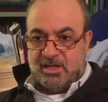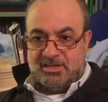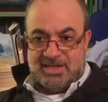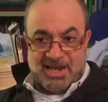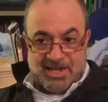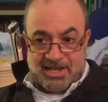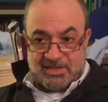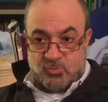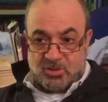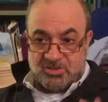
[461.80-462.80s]
And Jan
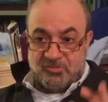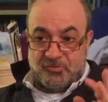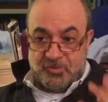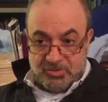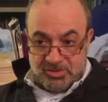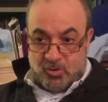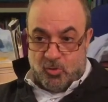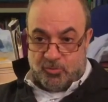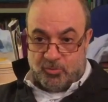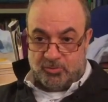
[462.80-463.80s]
Ras was the first
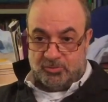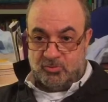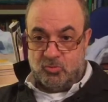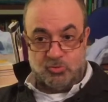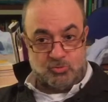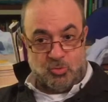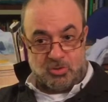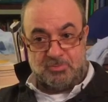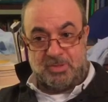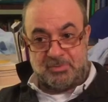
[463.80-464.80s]
author whose
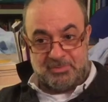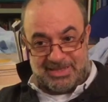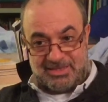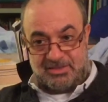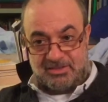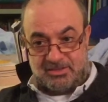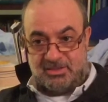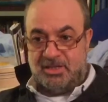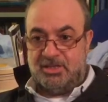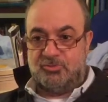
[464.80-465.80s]
work permitted
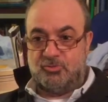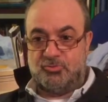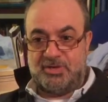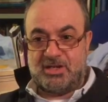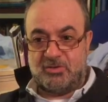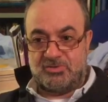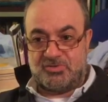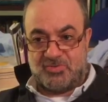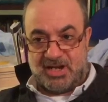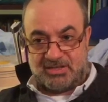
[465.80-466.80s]
to
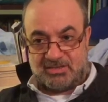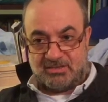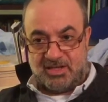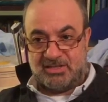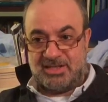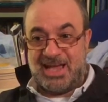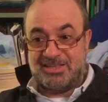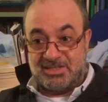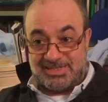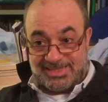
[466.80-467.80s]
reconstruct and
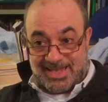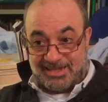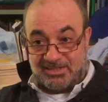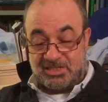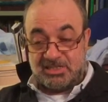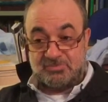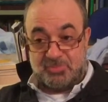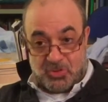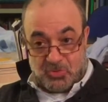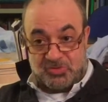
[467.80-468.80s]
understand this
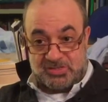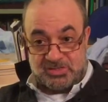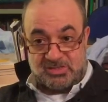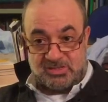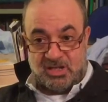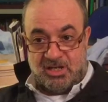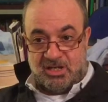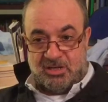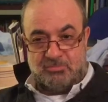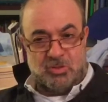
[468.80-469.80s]
process,
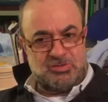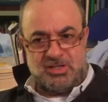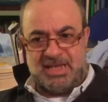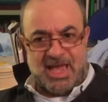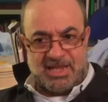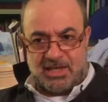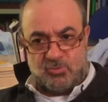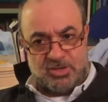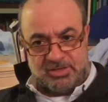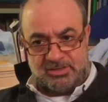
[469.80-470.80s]
mostly
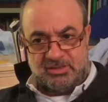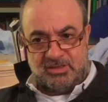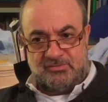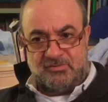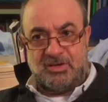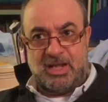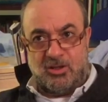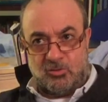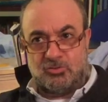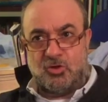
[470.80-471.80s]
unaware for a
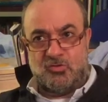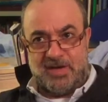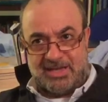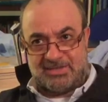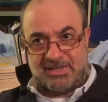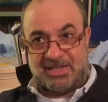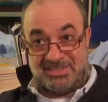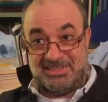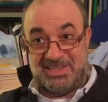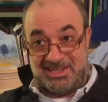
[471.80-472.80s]
lot of us at
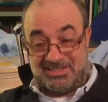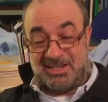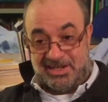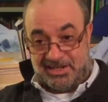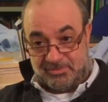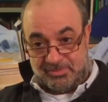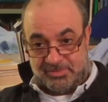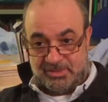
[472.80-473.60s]
that time.